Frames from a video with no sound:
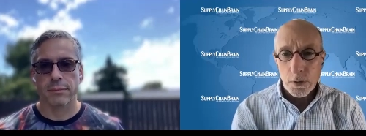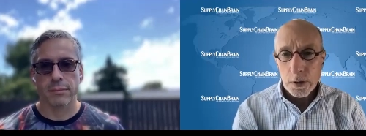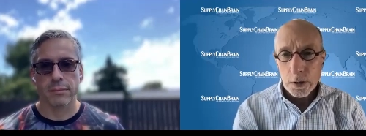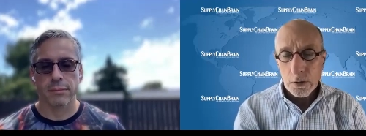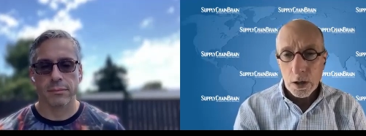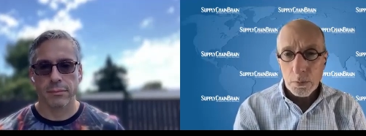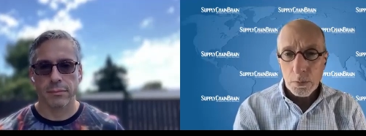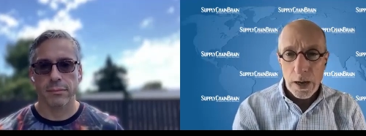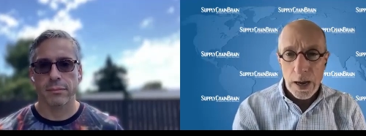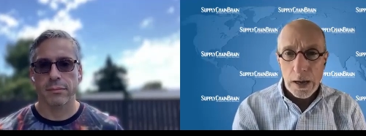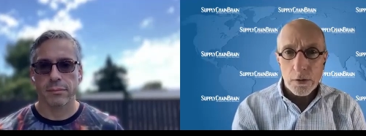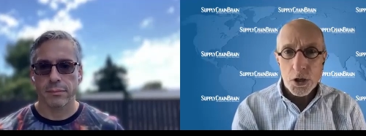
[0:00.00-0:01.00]
Speaker 1: the incredible
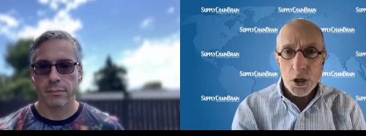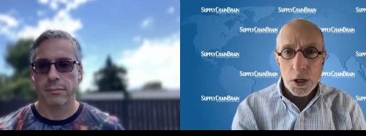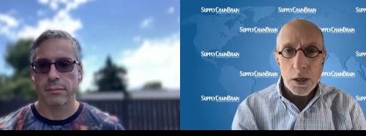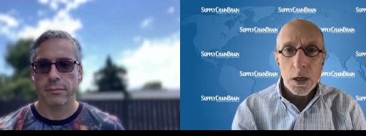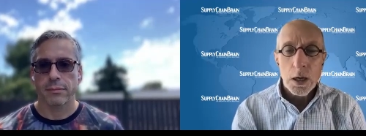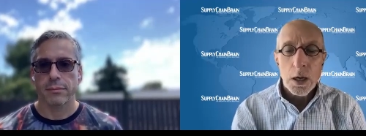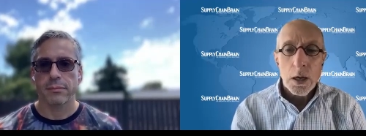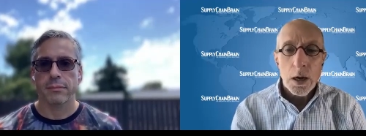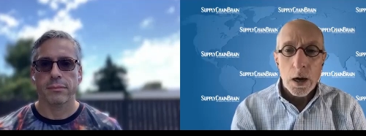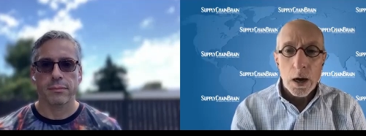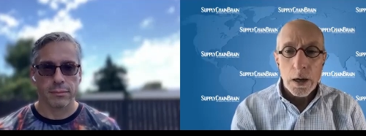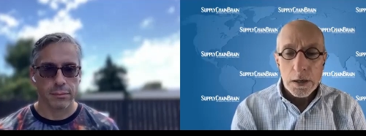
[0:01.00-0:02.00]
energy
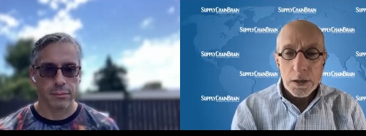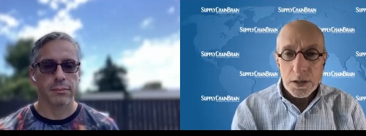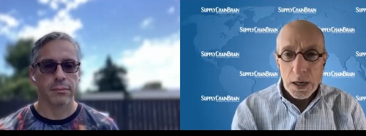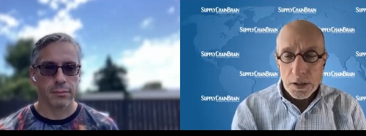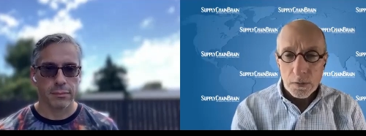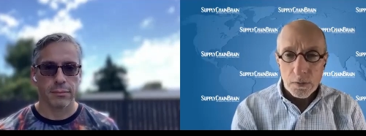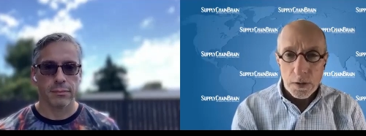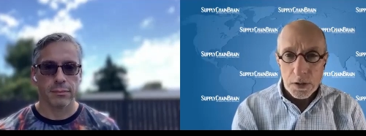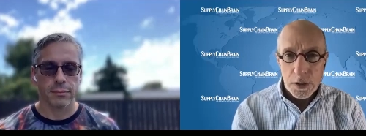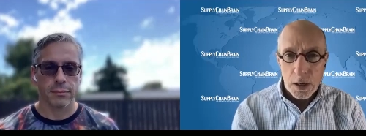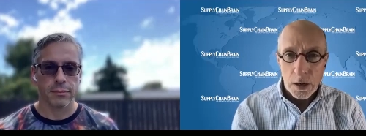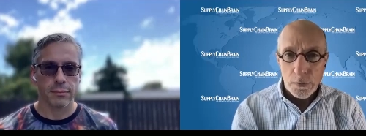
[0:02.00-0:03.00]
uh,
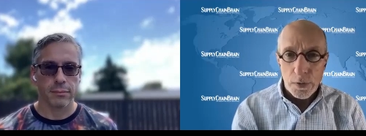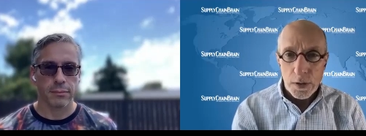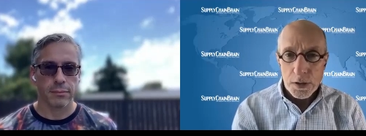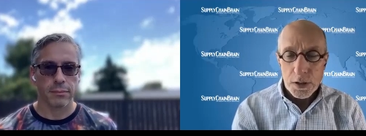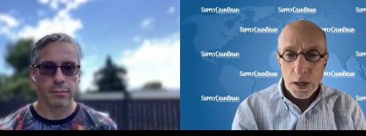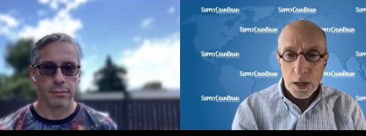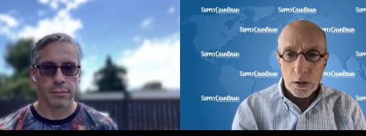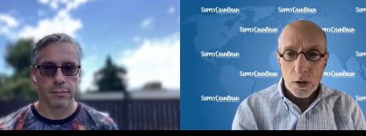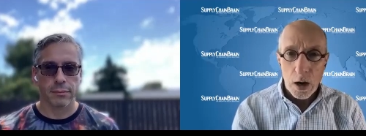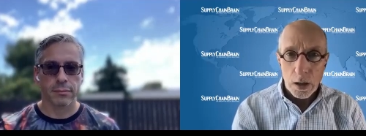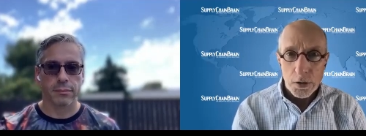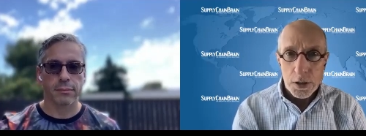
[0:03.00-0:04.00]
intensiveness of this
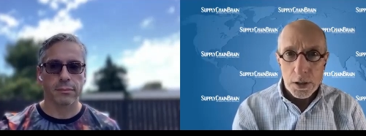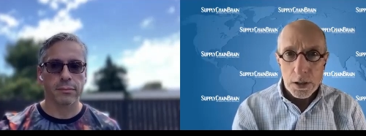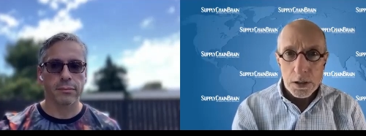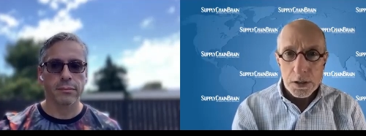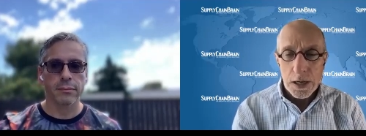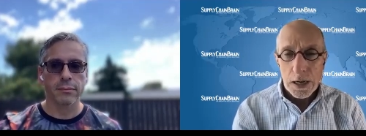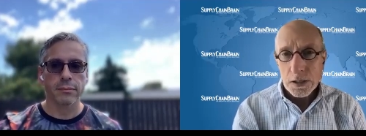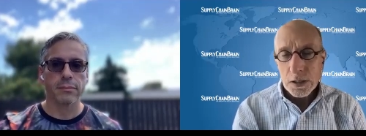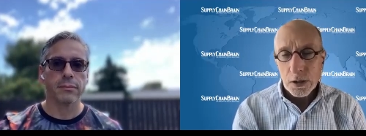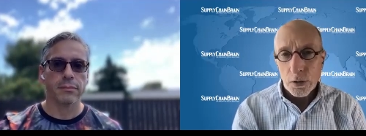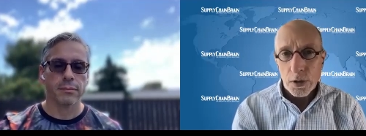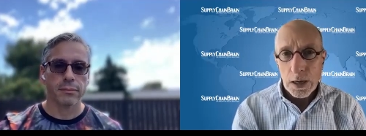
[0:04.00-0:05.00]
technology. Is that
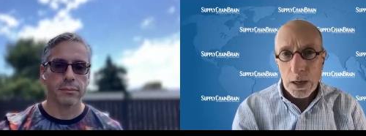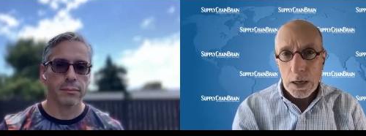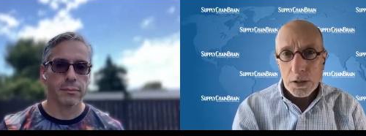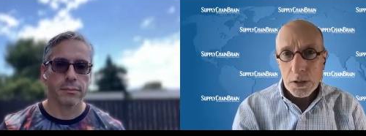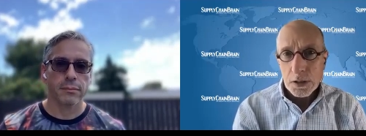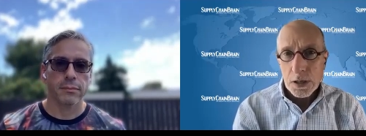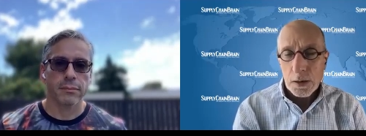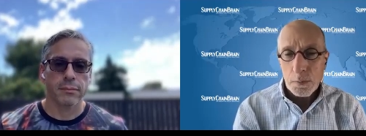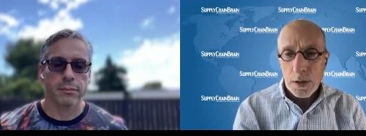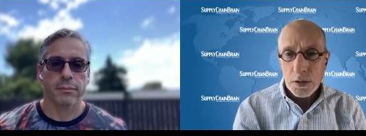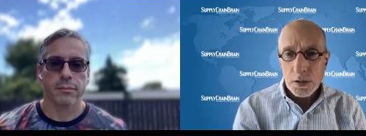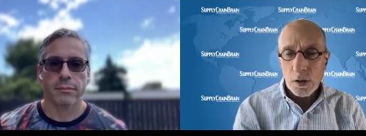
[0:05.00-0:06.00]
still the case? Is that
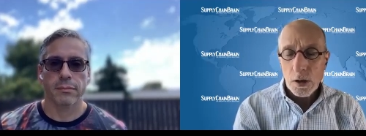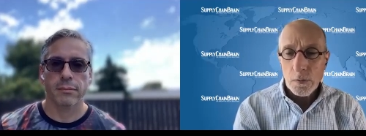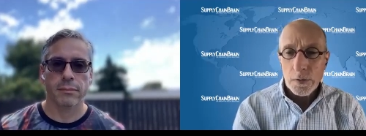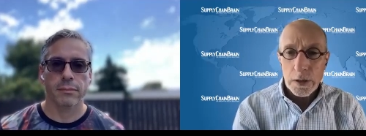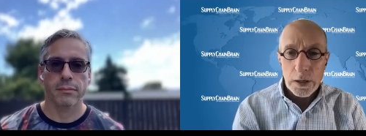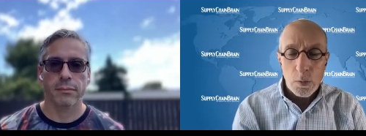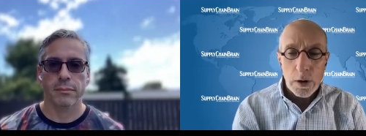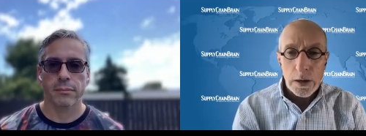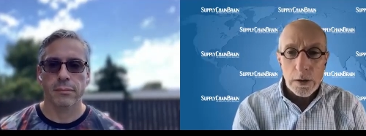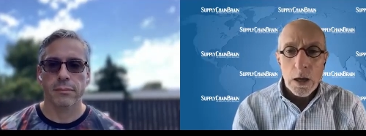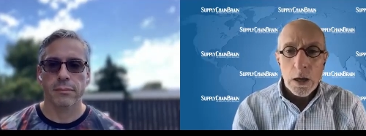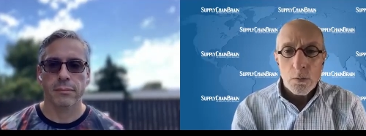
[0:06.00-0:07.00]
being solved in any
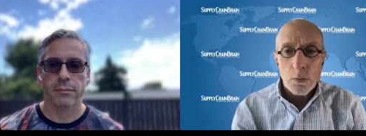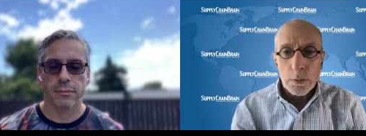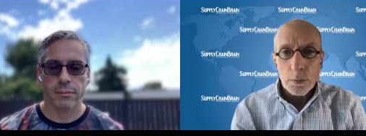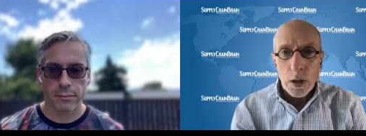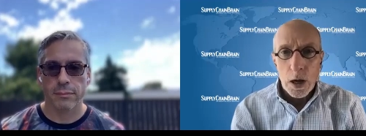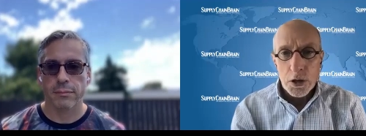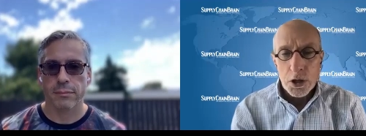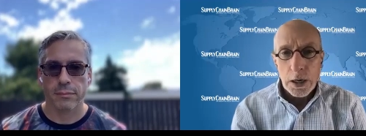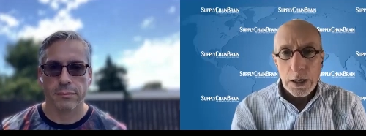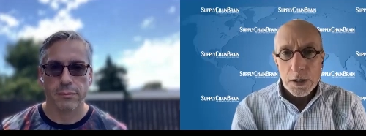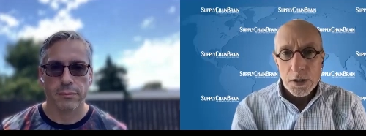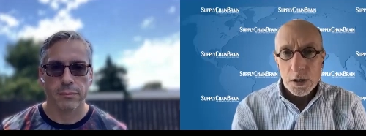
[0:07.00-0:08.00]
way when
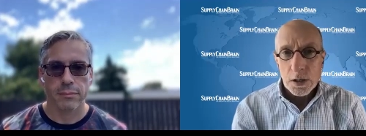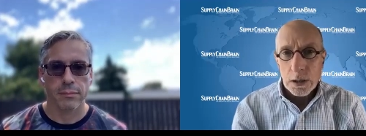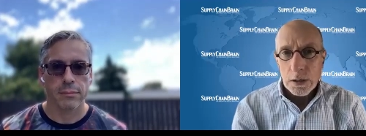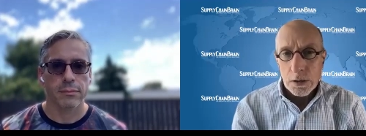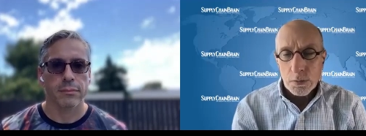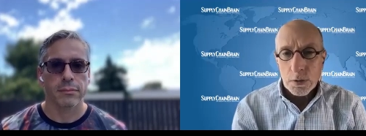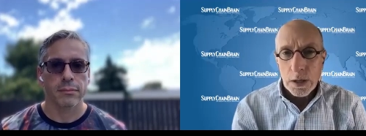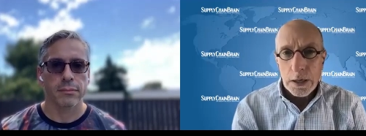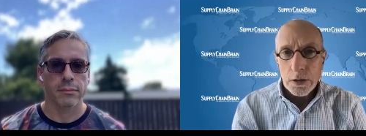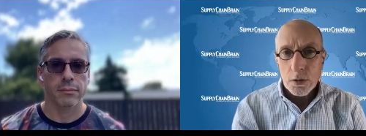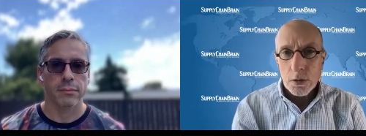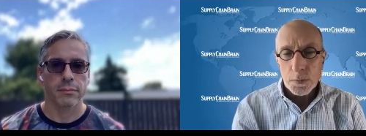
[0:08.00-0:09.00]
blockchain has is
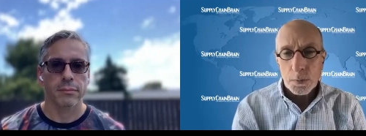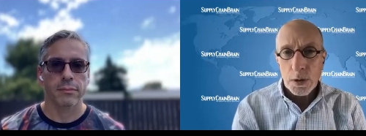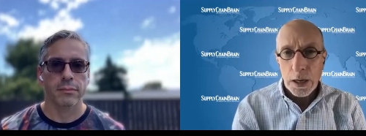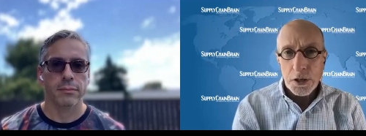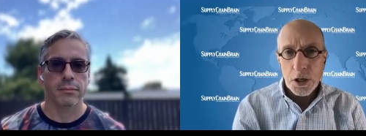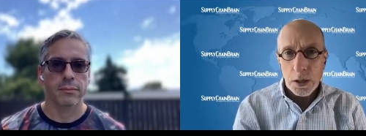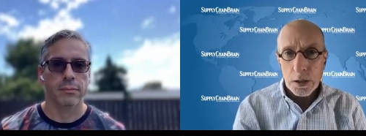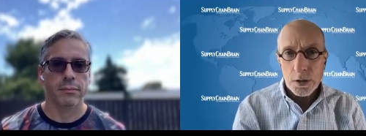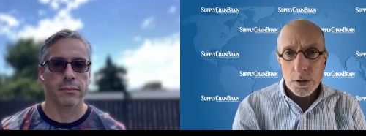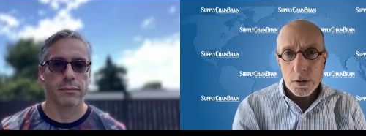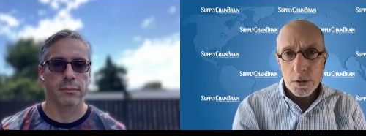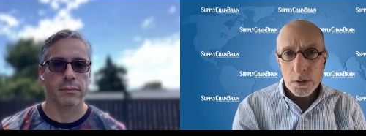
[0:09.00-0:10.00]
related to supply chain
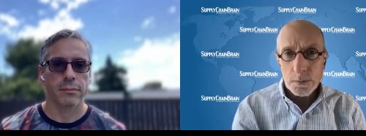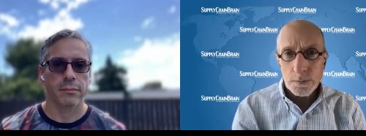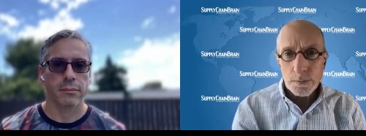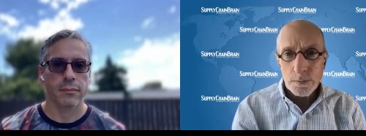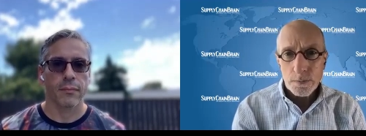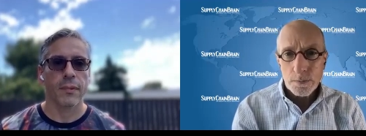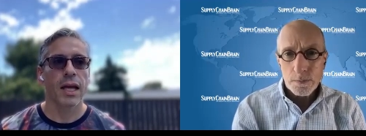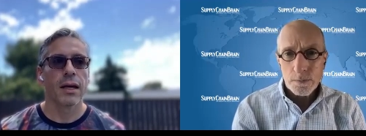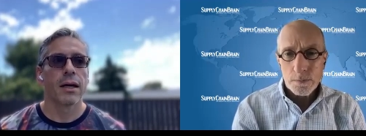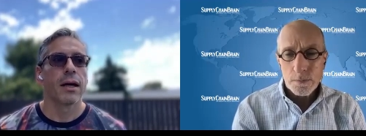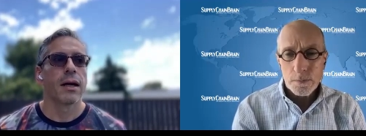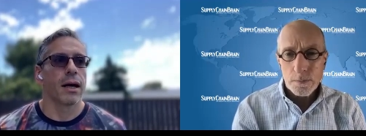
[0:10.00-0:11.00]
issues?
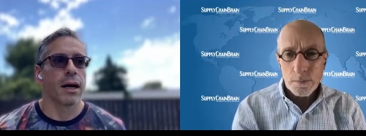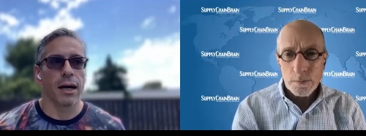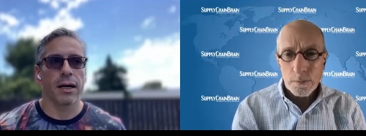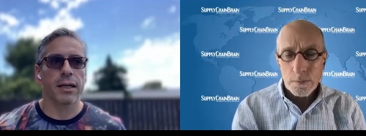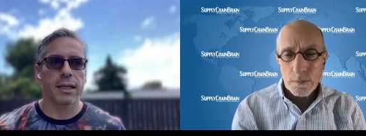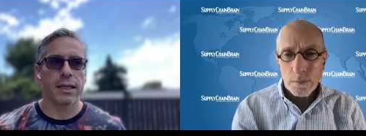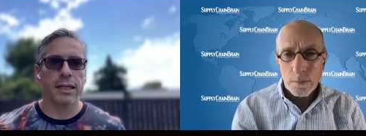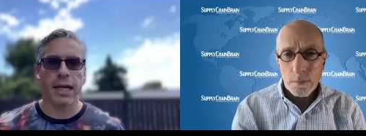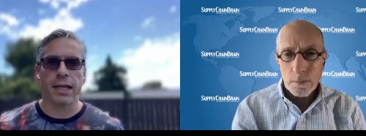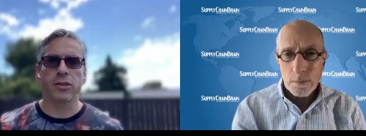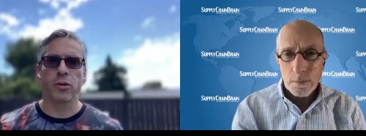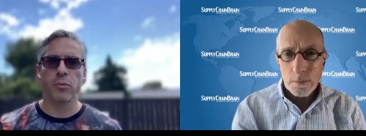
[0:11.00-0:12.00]
Speaker 2: Uh,
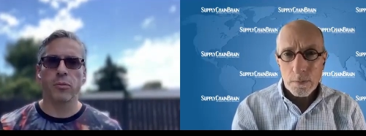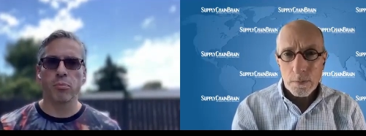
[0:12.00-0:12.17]
yes. Yeah, so